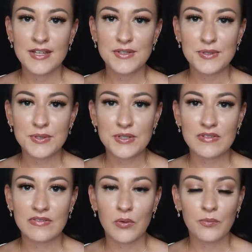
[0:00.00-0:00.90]
sort
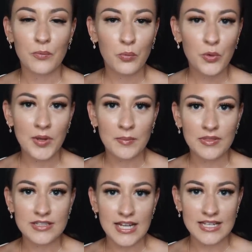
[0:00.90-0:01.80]
of warm up
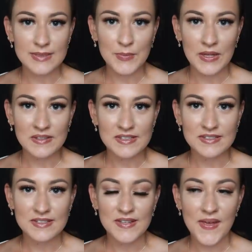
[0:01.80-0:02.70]
the taste buds